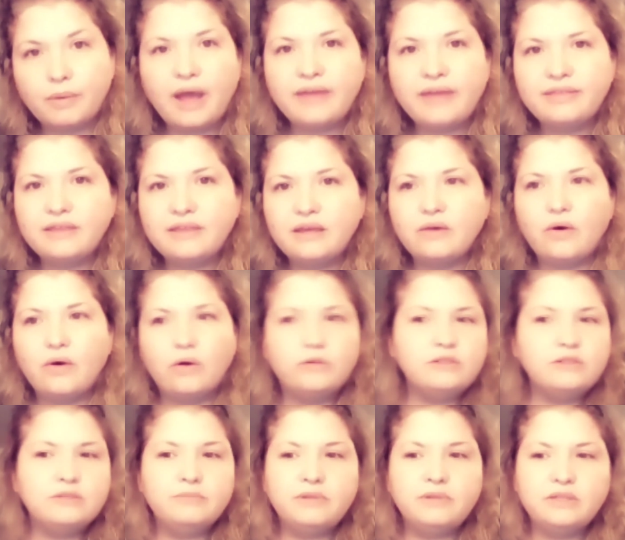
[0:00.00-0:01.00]
think
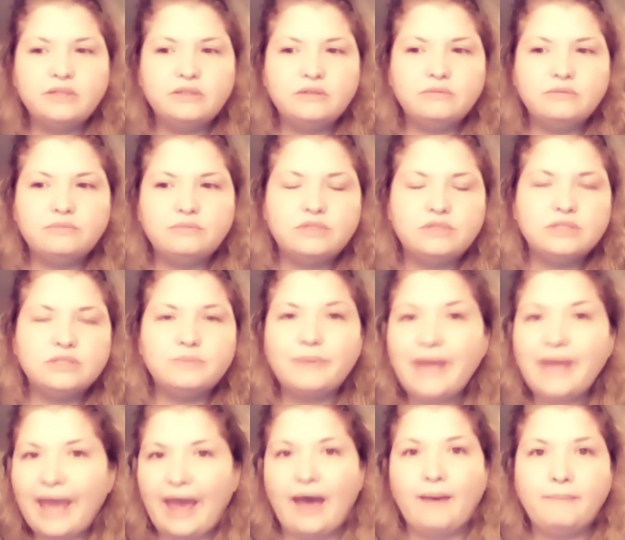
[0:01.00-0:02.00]
ultimately just be
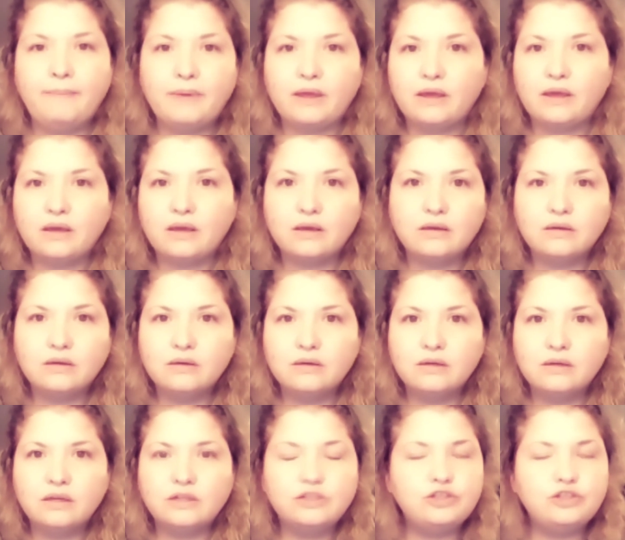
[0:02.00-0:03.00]
happy
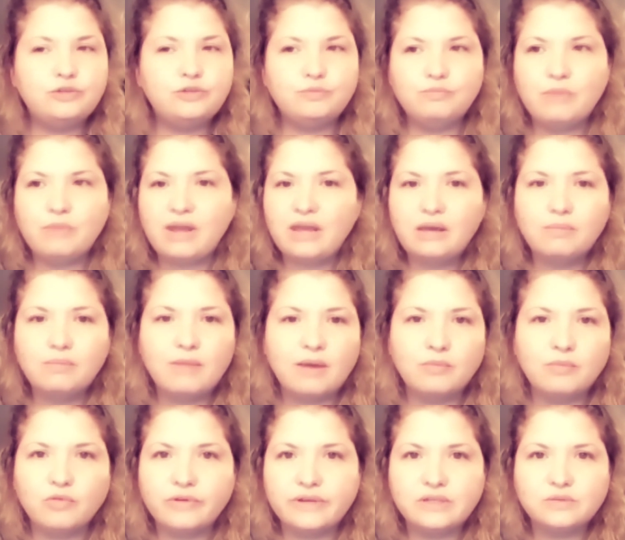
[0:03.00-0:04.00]
and make
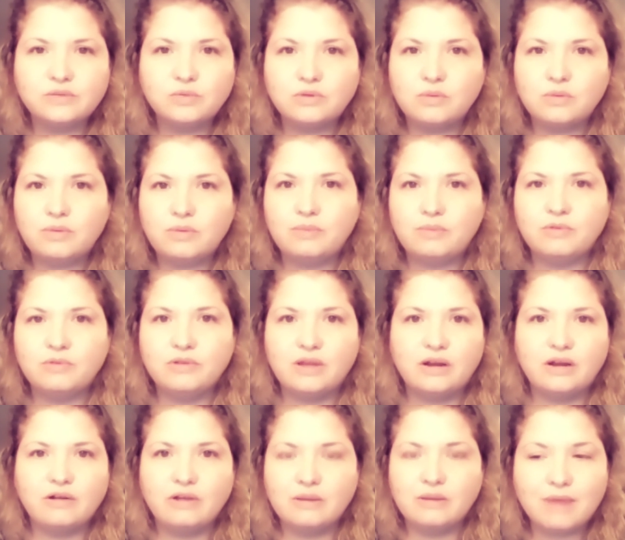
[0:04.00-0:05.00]
memories with the people that
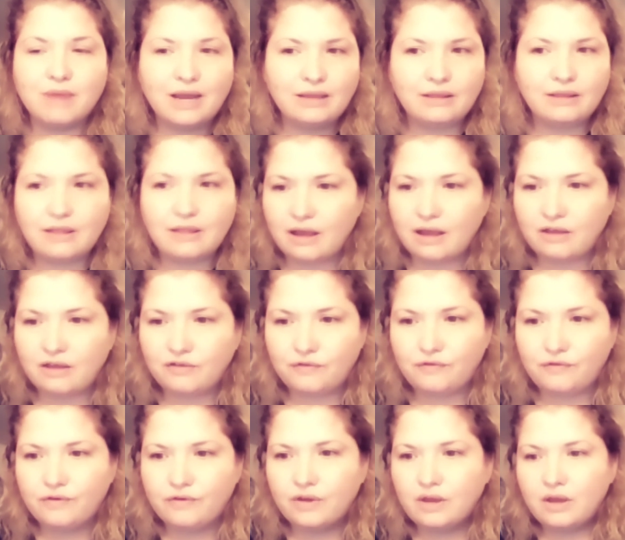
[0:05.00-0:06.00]
are in my life,
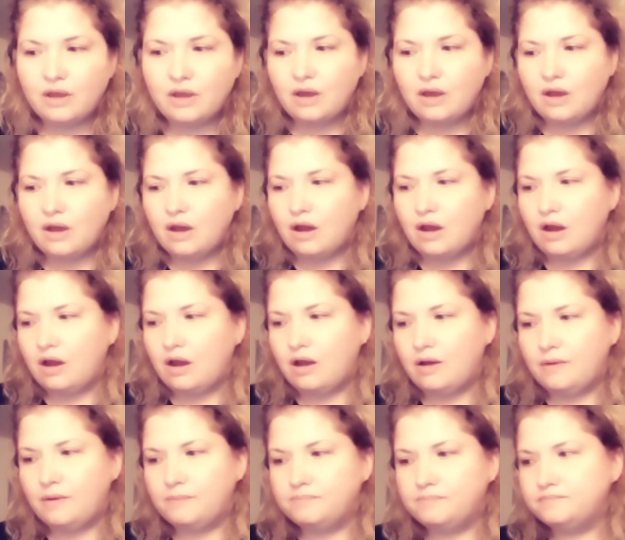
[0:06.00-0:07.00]

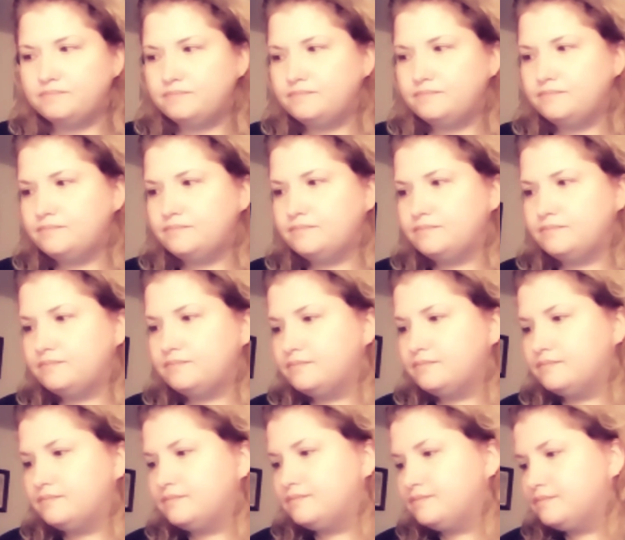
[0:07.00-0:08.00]
um,
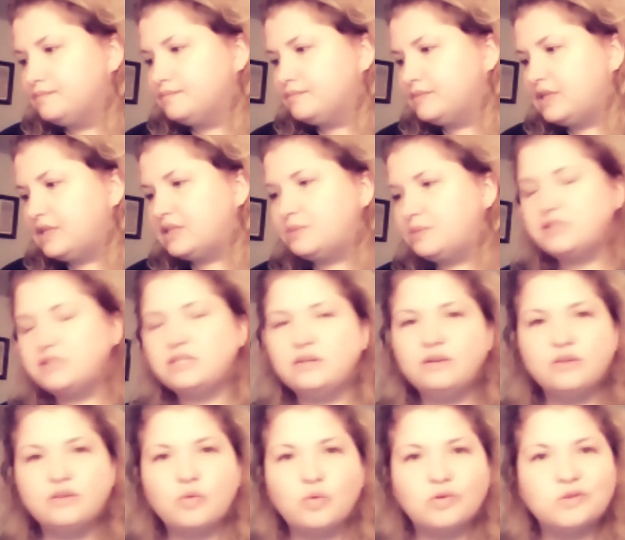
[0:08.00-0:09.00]
especially in the world